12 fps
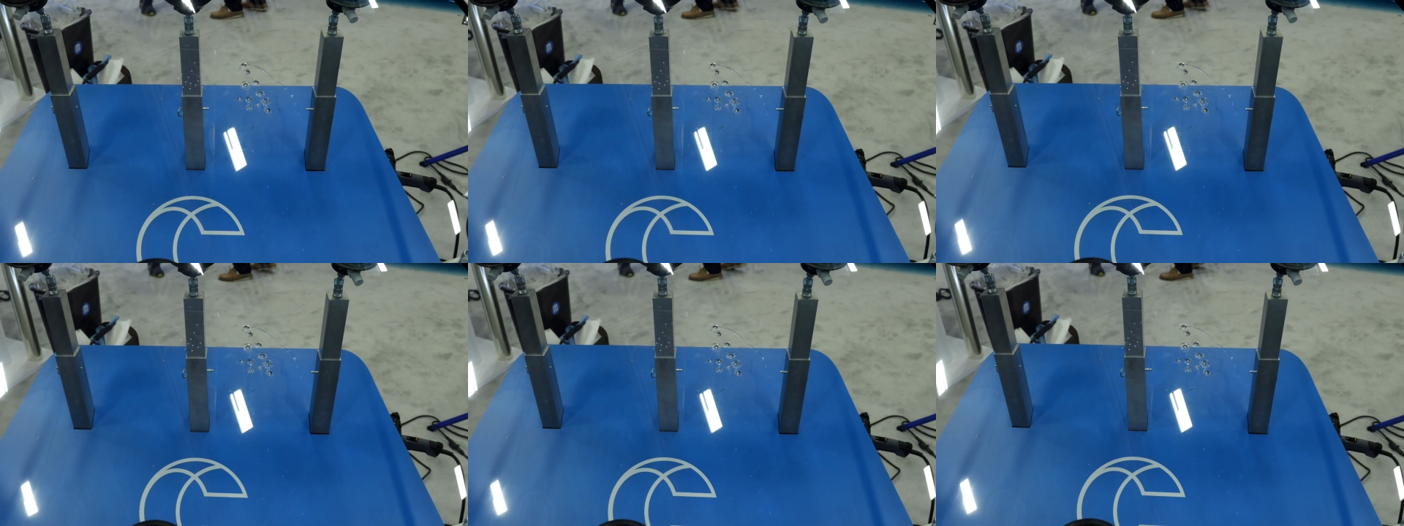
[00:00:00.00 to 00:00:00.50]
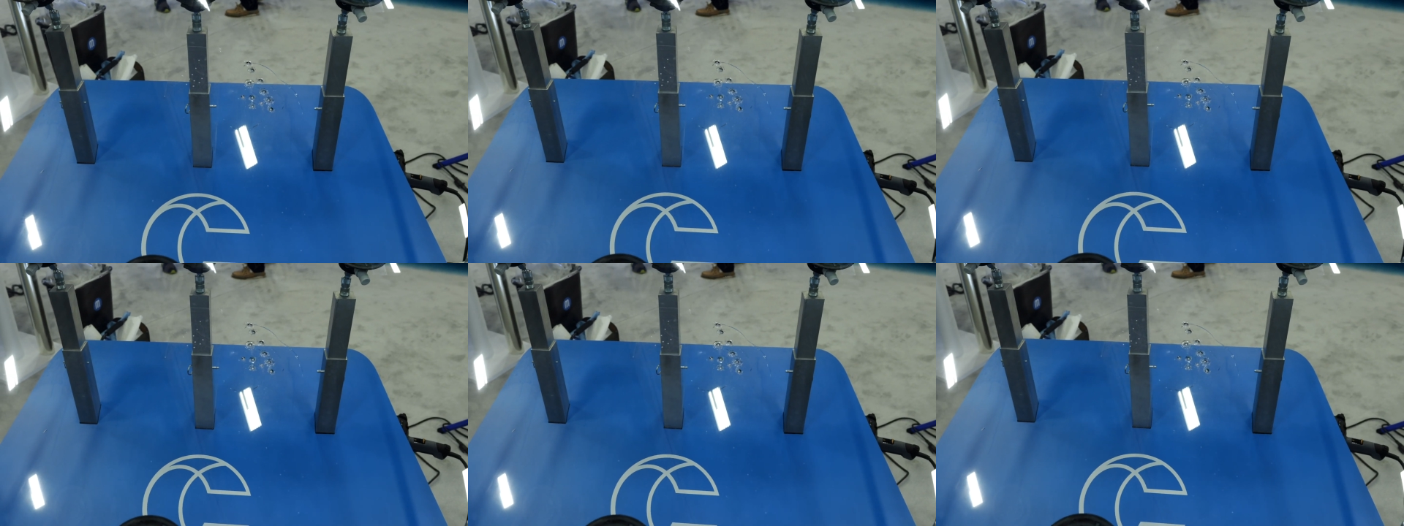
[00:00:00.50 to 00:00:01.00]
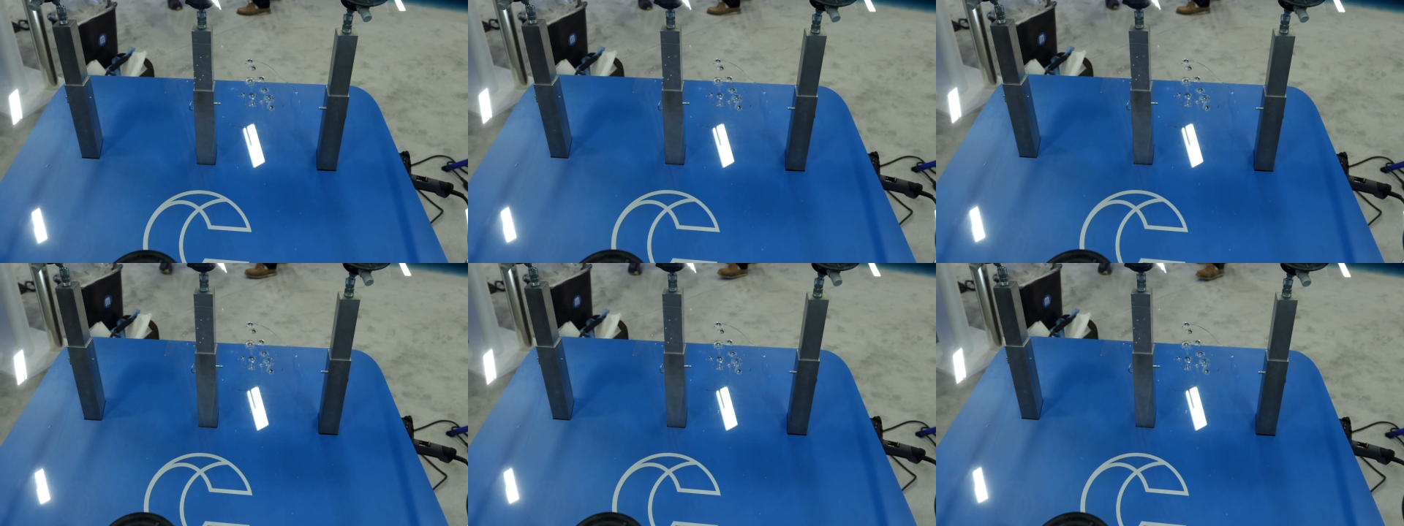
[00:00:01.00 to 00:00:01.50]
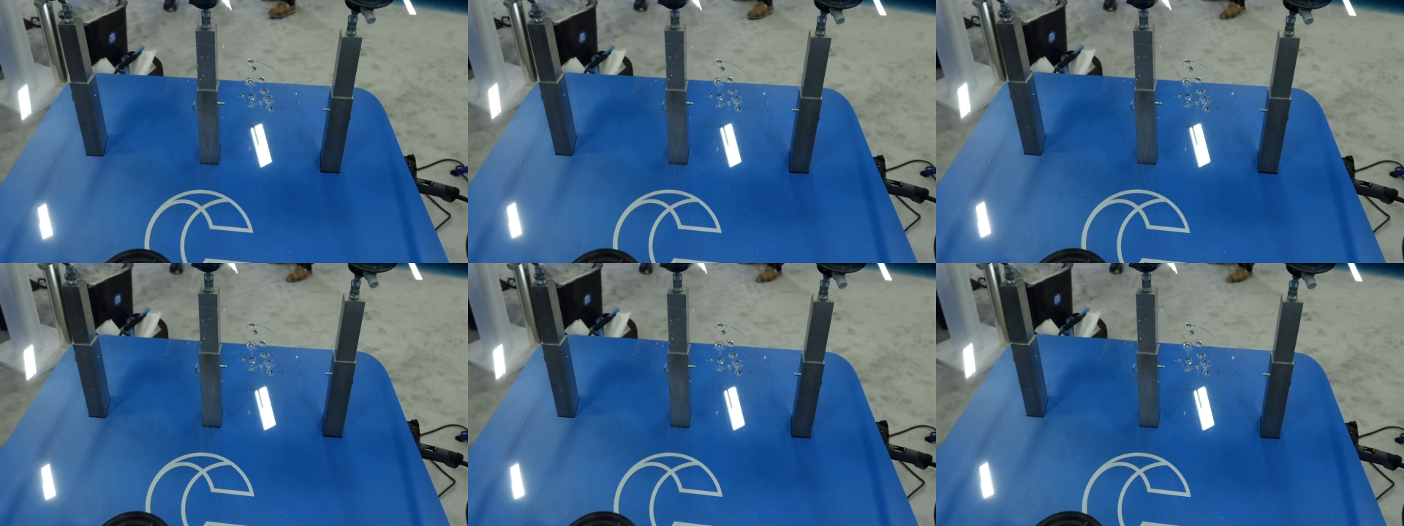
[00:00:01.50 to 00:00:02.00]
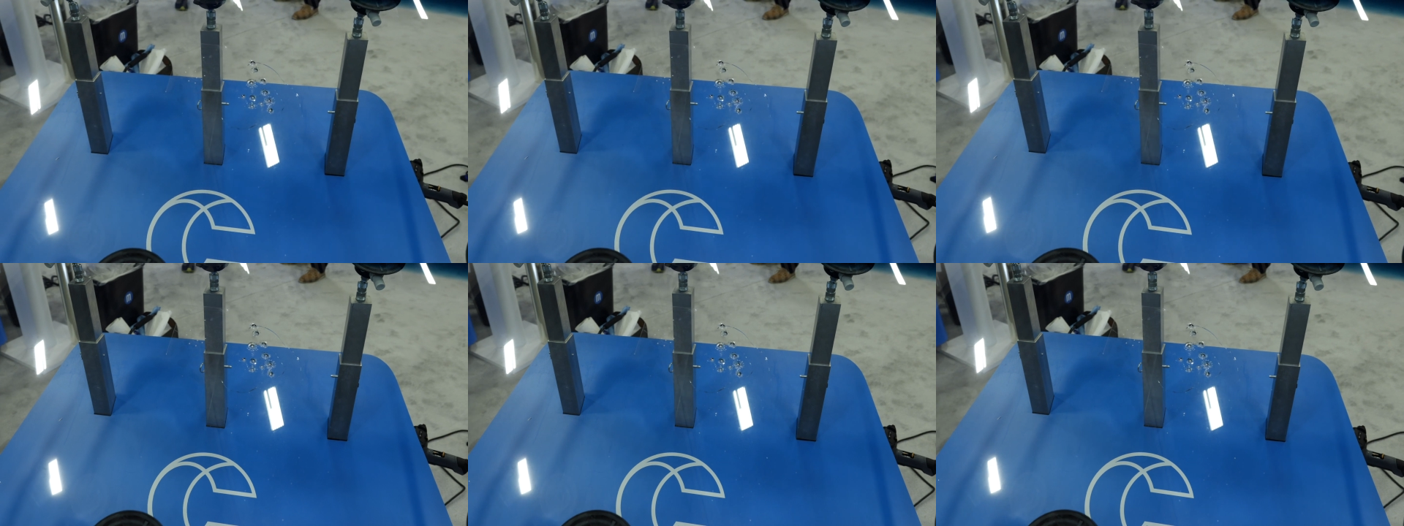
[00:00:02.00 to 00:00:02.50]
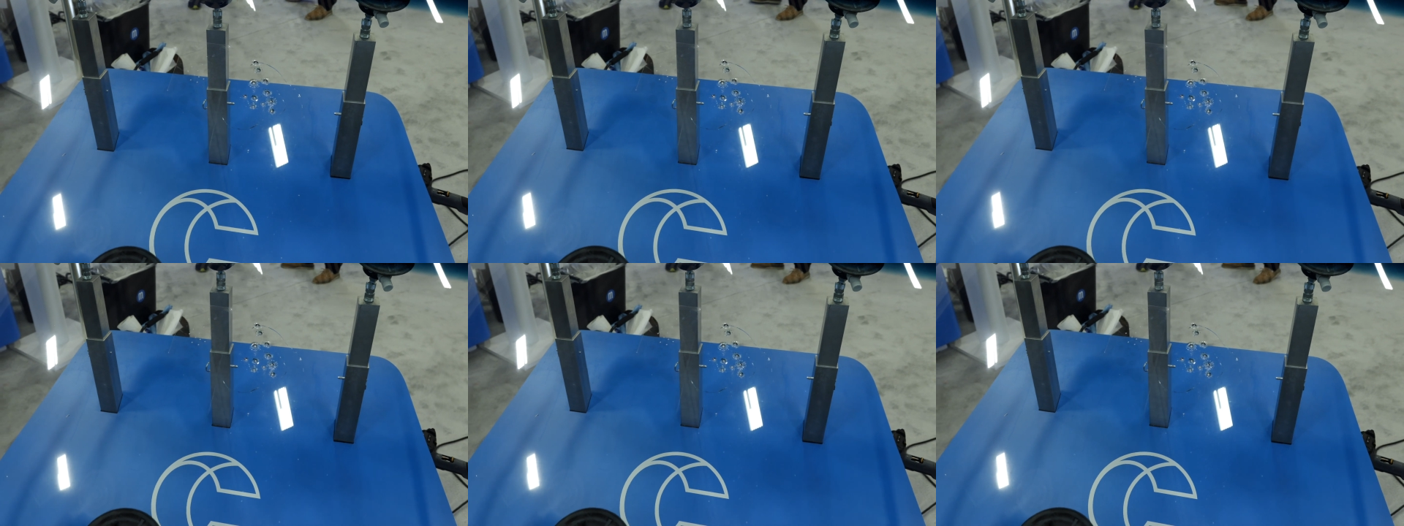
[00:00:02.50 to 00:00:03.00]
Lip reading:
[unreadable: no face in view]